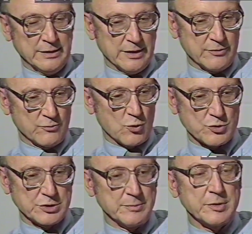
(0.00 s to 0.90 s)

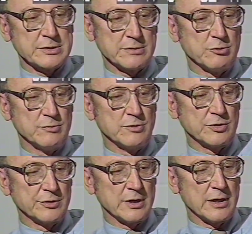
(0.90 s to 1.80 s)
unfortunate because I would have
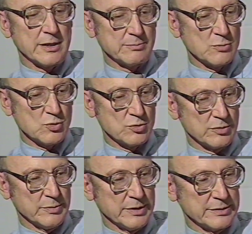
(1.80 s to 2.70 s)
learned a lot more
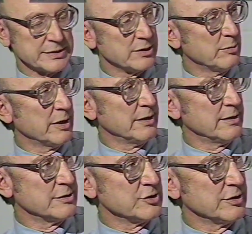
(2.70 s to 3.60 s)
about cell
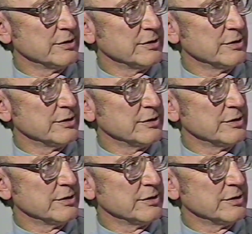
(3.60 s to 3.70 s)
biology.